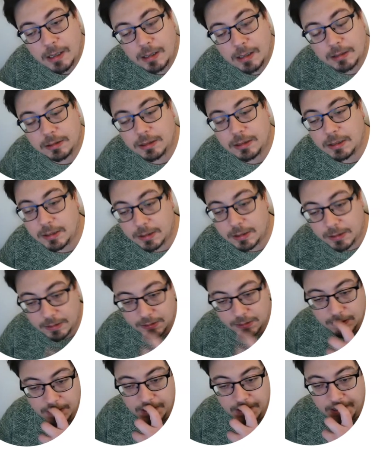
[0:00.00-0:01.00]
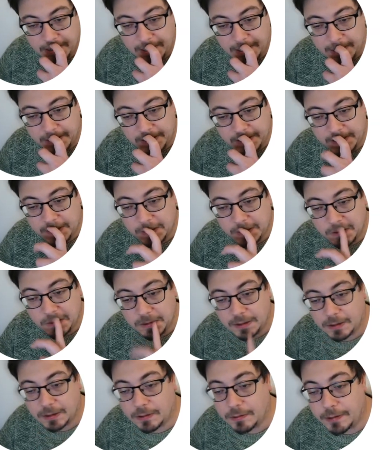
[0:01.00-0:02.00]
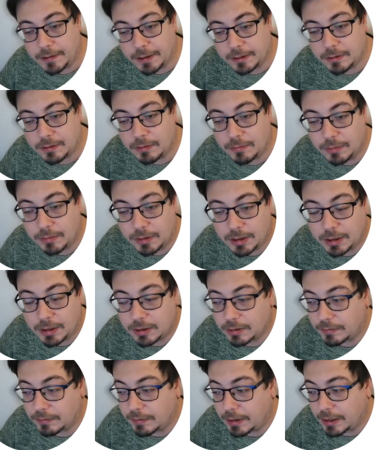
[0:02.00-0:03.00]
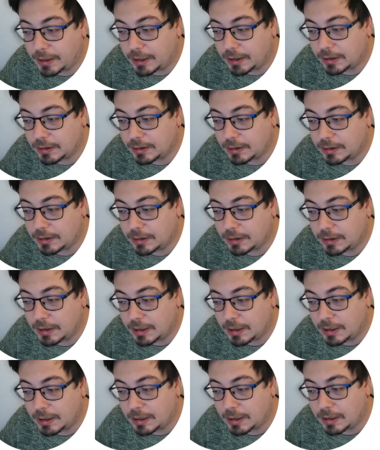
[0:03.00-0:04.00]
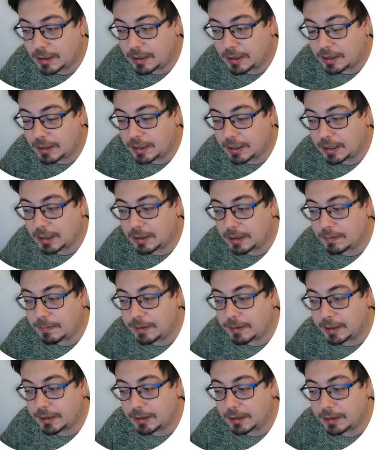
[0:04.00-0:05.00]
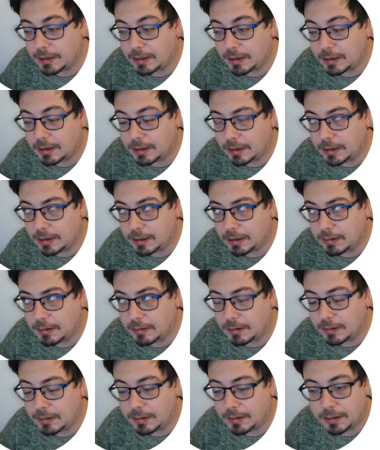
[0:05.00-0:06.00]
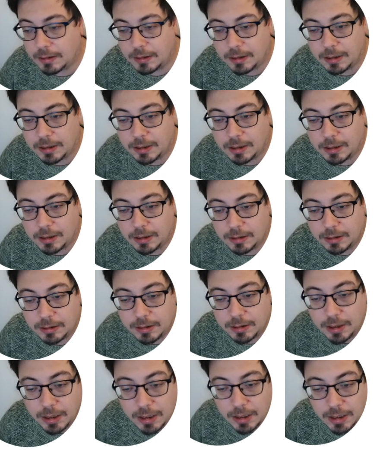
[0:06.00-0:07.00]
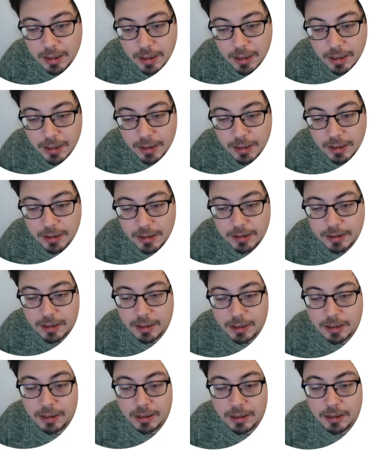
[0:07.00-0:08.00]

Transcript: This leads to the correct commutation relations, I think, but the trick here is that